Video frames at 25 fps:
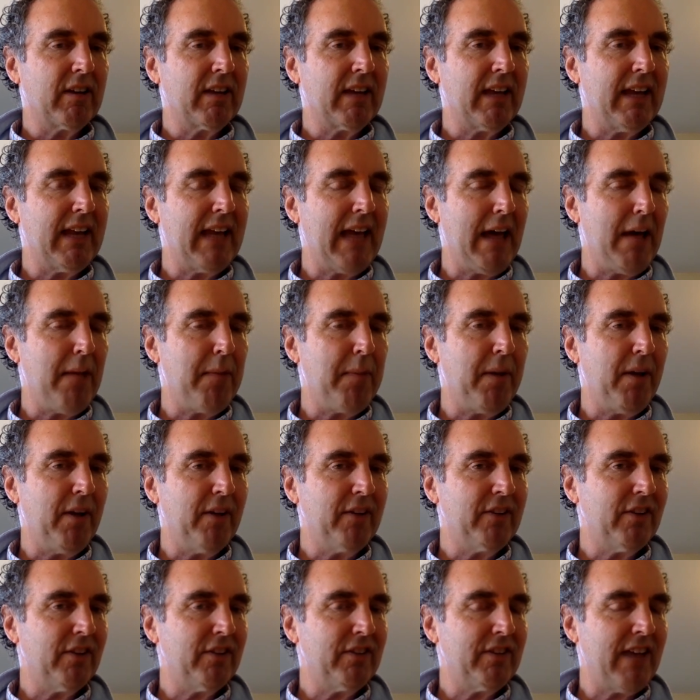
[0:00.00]
can help
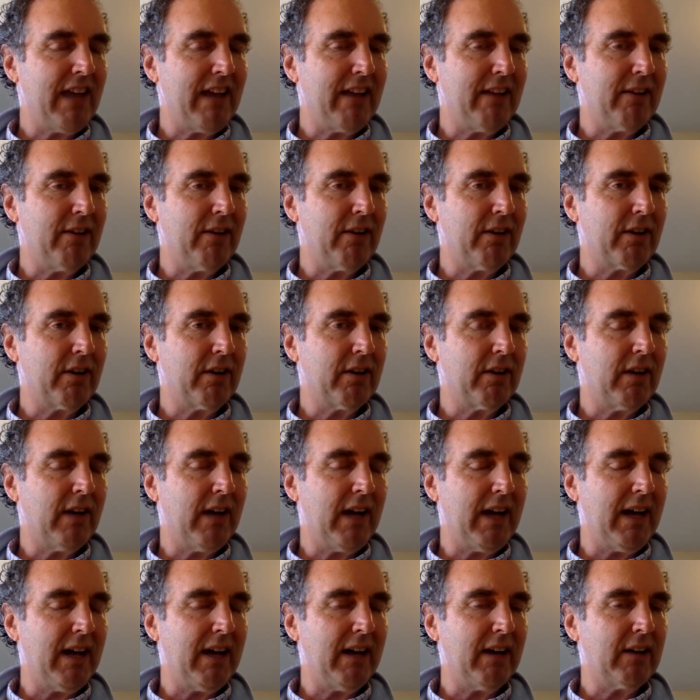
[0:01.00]
also tailor
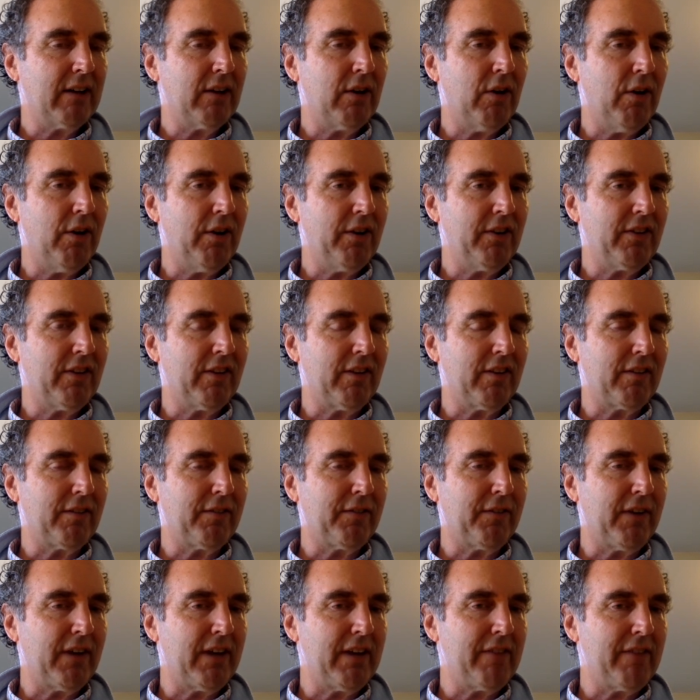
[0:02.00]
uh, courses
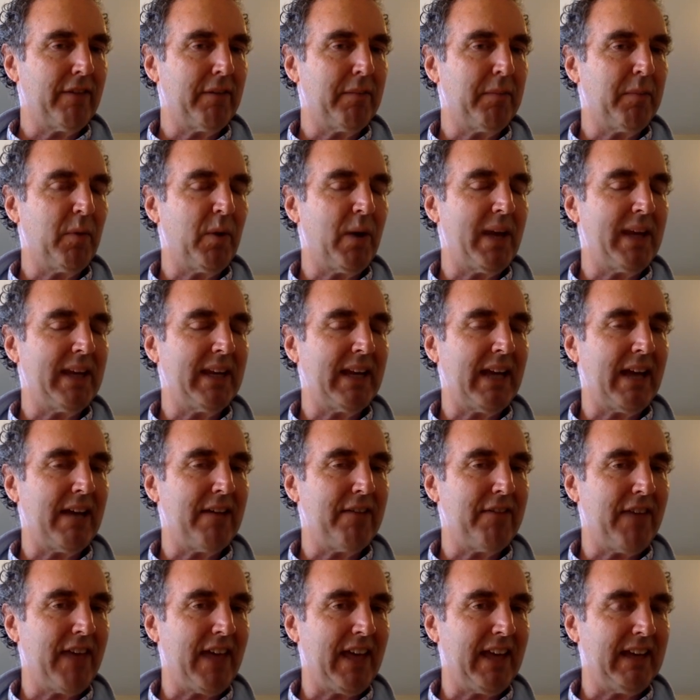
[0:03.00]
for even Mwende
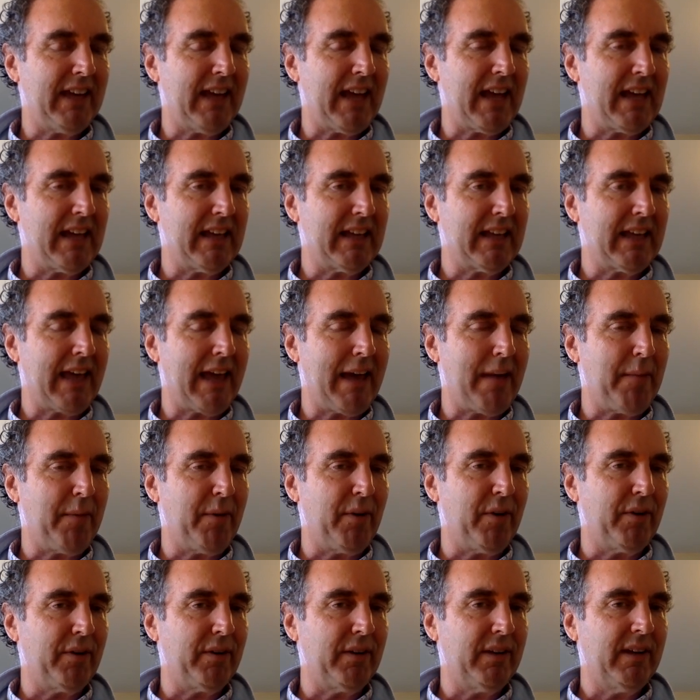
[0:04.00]
Evande in
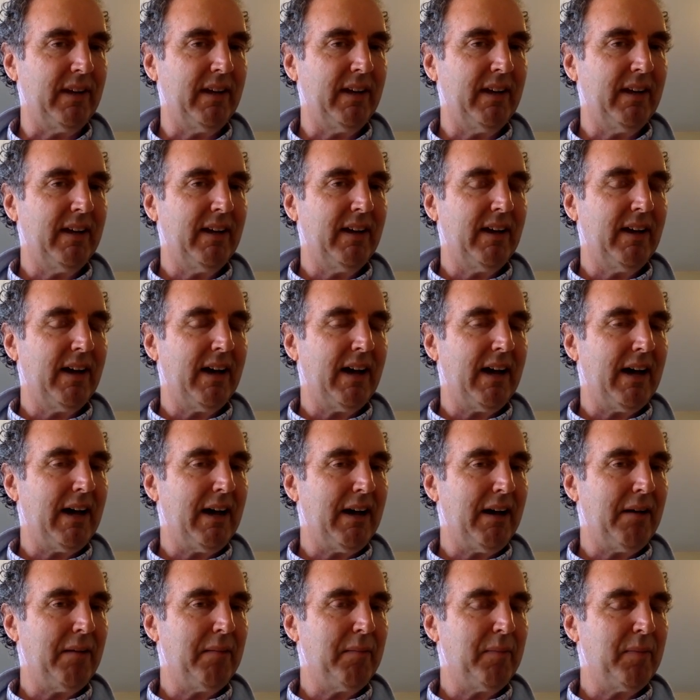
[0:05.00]
Cameroon
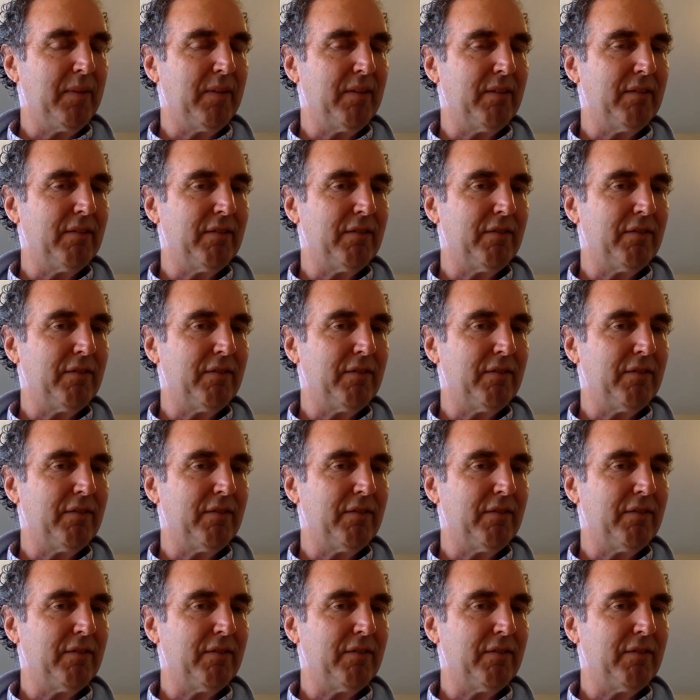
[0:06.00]
um,